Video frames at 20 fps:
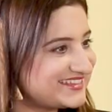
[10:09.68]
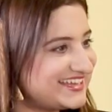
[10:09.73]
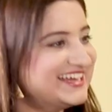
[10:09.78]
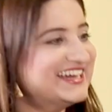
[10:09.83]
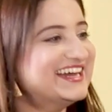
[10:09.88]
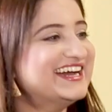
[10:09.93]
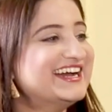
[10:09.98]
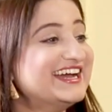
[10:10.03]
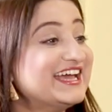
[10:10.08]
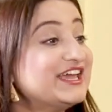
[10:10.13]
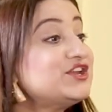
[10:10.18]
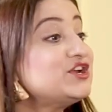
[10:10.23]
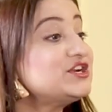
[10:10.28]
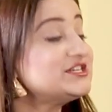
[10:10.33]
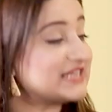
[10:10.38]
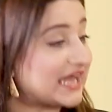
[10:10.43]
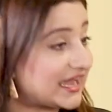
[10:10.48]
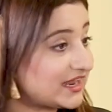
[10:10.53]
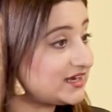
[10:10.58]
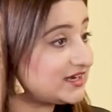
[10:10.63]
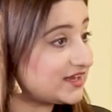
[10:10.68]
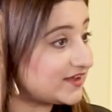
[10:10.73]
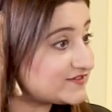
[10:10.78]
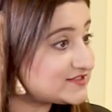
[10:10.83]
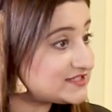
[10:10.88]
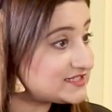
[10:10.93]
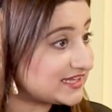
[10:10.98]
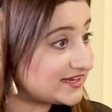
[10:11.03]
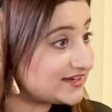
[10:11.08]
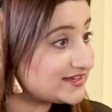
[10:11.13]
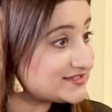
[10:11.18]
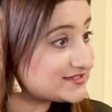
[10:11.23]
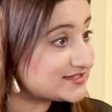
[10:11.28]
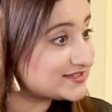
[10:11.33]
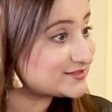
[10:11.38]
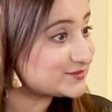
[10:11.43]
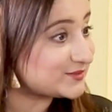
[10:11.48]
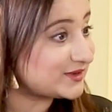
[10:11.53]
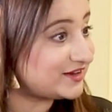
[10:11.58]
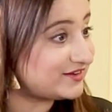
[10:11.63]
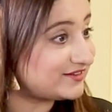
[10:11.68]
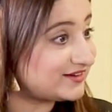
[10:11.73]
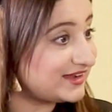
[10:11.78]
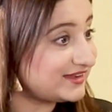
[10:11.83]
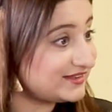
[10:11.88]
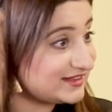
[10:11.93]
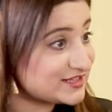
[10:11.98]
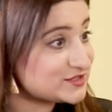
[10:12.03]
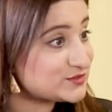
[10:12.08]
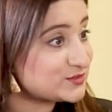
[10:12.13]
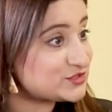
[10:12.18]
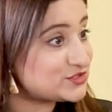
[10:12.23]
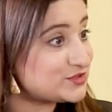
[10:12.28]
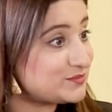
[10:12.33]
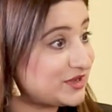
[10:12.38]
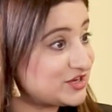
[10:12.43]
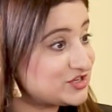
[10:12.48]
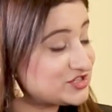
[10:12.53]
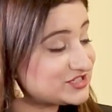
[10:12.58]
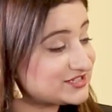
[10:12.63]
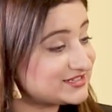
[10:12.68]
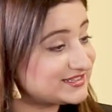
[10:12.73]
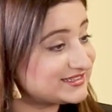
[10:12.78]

and your dad loves but tennis as yes, well, right? Yes, he That's does what you play mentioned.